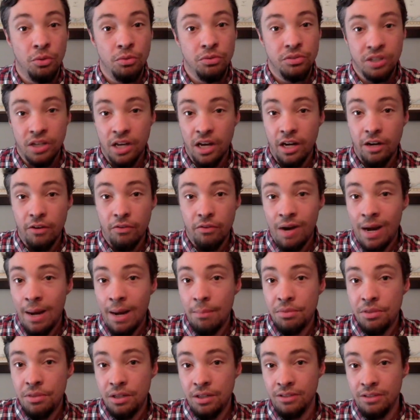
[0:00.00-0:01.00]
to kind of wrap
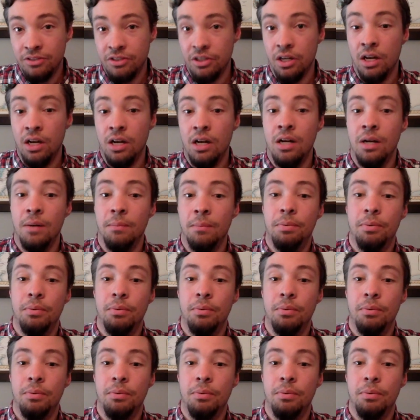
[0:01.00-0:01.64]
things up,